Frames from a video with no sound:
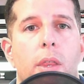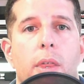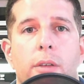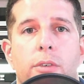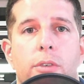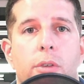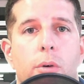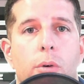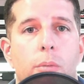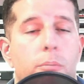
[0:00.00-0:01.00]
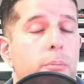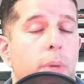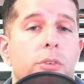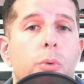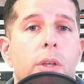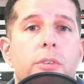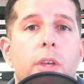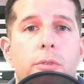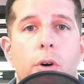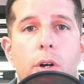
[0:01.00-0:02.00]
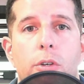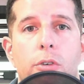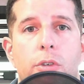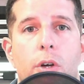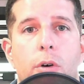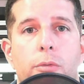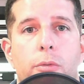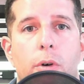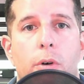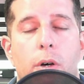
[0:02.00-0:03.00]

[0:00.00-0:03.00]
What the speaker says: That's the best way to safeguard yourself